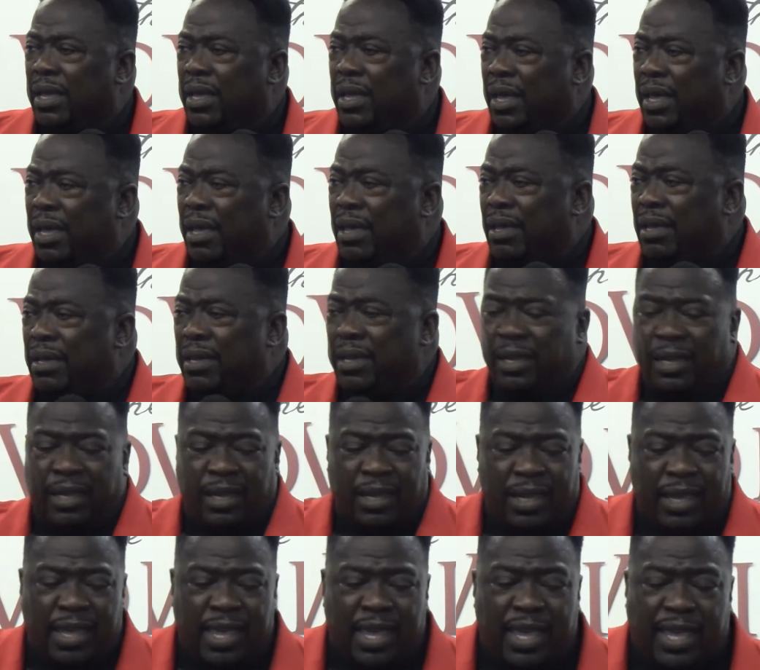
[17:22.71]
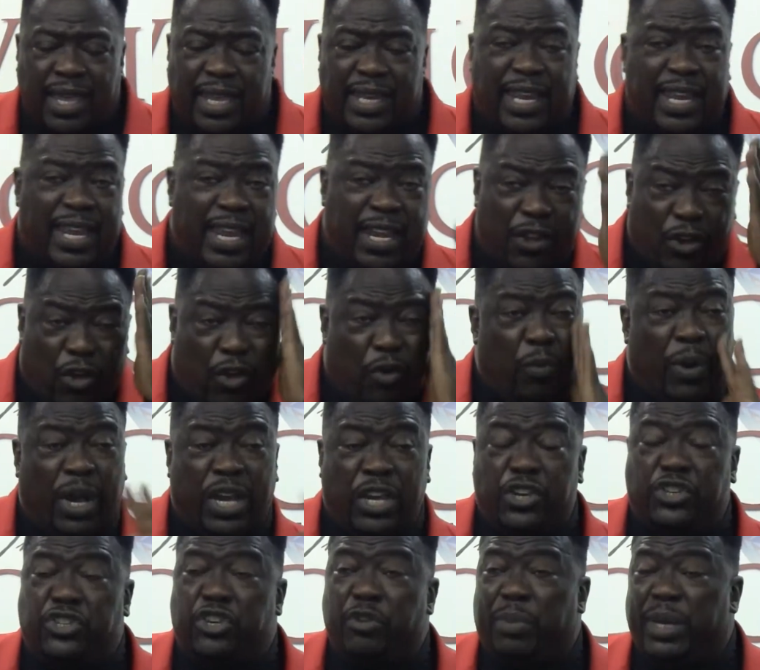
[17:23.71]
Huh? It ain't no way
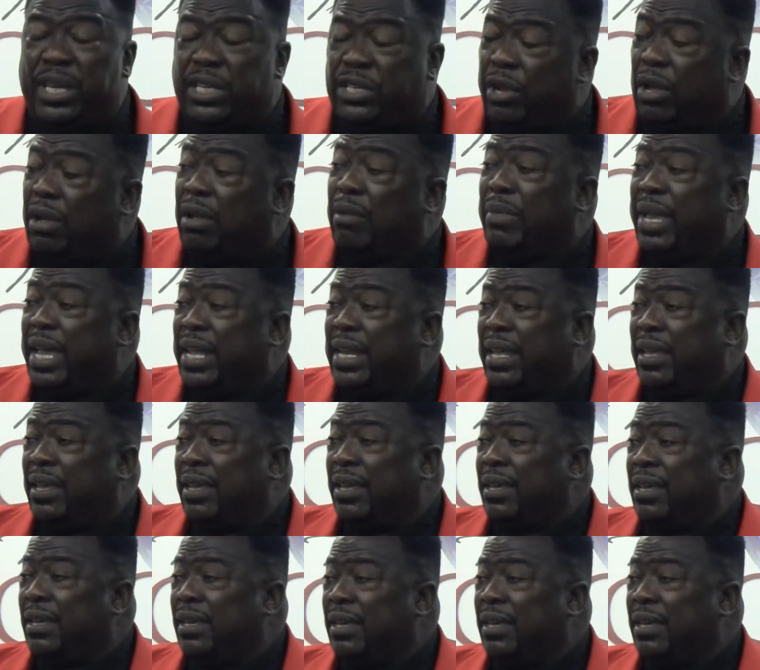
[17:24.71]
you should be tormented.